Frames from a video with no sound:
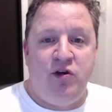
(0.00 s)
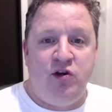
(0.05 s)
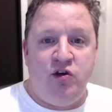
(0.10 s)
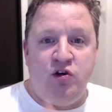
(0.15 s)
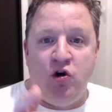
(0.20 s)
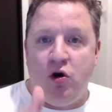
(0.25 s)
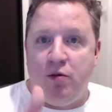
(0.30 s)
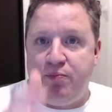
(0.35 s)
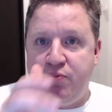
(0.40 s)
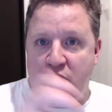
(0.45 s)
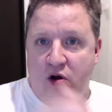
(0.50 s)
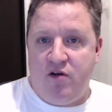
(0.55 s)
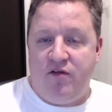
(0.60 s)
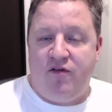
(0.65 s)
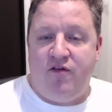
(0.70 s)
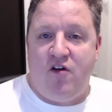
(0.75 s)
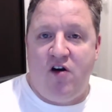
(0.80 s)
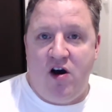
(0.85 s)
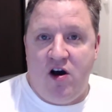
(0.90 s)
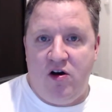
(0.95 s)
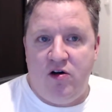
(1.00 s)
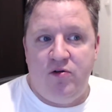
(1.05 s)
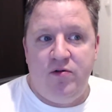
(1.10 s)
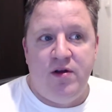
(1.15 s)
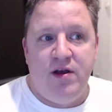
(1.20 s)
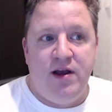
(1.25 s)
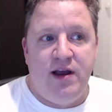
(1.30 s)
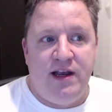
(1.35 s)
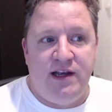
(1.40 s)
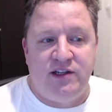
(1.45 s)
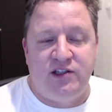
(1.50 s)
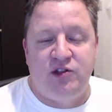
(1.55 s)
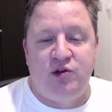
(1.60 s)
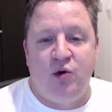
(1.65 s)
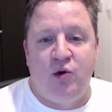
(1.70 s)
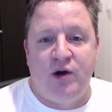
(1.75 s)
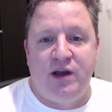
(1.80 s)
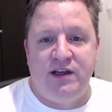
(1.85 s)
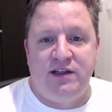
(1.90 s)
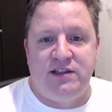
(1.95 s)
Your profile is
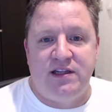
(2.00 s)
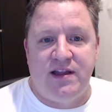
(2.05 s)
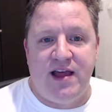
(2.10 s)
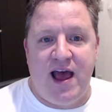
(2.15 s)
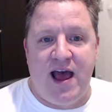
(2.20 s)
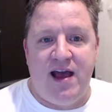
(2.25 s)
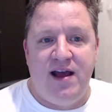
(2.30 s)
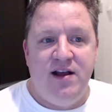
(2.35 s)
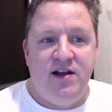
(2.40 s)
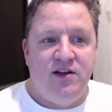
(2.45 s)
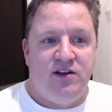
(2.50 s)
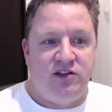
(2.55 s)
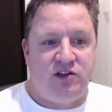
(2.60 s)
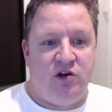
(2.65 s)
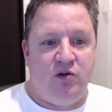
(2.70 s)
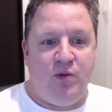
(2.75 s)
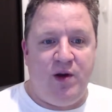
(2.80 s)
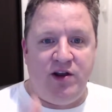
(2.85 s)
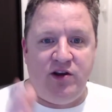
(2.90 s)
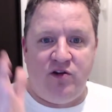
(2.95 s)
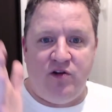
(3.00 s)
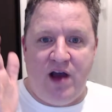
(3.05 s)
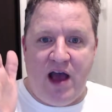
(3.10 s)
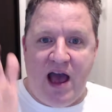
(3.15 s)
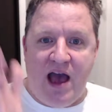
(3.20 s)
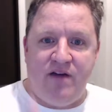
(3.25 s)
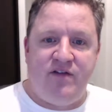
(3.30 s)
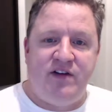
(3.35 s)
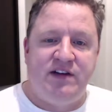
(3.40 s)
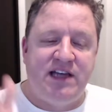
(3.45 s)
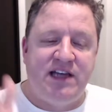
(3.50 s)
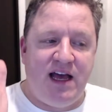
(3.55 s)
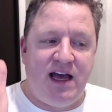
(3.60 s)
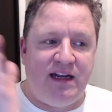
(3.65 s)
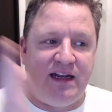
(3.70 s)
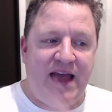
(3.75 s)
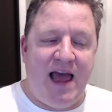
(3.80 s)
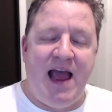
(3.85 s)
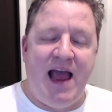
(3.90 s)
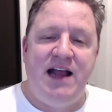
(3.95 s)
talking to that. So when your
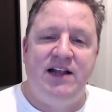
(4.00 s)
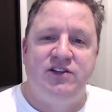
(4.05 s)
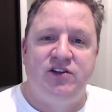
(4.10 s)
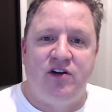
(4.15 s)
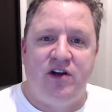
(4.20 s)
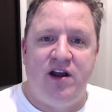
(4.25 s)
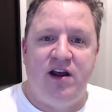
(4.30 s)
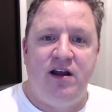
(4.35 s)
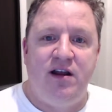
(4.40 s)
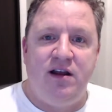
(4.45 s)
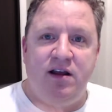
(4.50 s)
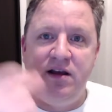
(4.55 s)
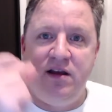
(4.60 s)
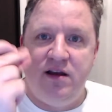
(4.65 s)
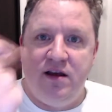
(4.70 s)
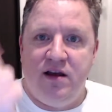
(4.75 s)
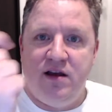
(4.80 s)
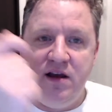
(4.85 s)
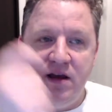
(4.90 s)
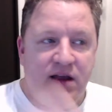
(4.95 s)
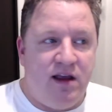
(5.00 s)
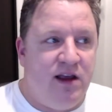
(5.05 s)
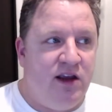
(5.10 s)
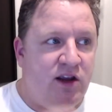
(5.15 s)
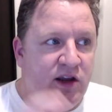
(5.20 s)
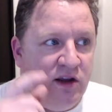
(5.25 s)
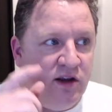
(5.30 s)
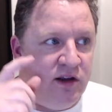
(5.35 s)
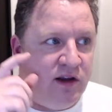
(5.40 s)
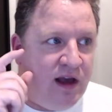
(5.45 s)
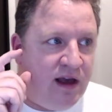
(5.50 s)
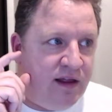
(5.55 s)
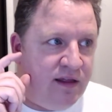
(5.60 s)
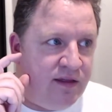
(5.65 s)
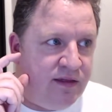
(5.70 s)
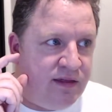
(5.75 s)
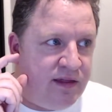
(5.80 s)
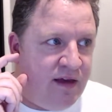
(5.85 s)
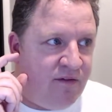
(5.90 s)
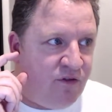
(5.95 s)
avatar lands on it,
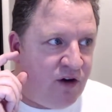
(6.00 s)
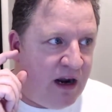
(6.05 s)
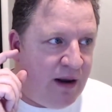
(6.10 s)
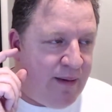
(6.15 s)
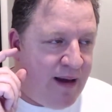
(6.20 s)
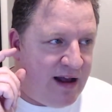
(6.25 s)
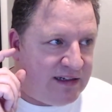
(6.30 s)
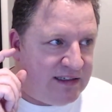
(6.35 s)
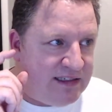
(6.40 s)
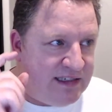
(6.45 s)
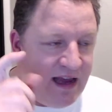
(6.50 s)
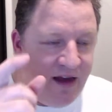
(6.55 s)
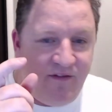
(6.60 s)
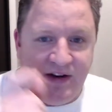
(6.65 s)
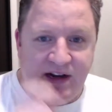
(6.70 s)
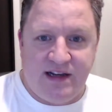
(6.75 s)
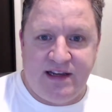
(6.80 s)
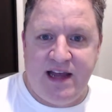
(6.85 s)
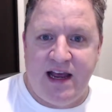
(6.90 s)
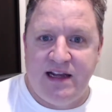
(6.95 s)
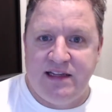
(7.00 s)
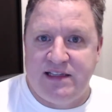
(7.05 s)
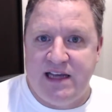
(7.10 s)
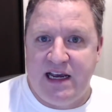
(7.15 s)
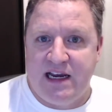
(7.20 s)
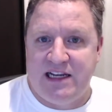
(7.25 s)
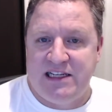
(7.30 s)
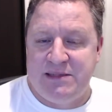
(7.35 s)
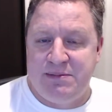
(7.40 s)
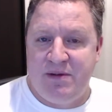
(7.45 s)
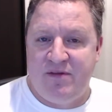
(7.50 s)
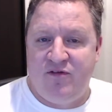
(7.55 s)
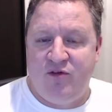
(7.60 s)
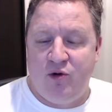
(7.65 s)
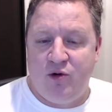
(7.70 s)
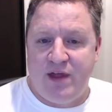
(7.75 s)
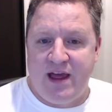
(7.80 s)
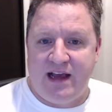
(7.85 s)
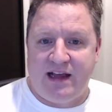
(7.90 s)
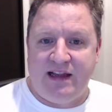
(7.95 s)
they've got about 7 to 10 seconds
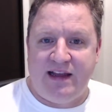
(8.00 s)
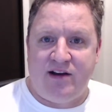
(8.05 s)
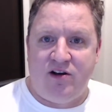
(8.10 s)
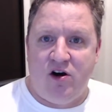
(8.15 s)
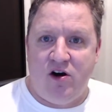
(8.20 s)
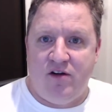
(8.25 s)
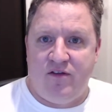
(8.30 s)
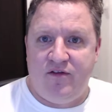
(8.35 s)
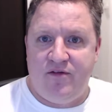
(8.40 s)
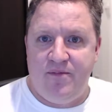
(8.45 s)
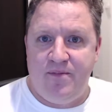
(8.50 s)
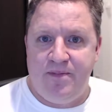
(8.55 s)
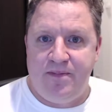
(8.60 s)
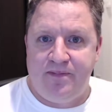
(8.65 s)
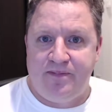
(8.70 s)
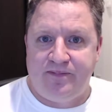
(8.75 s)
before they click off.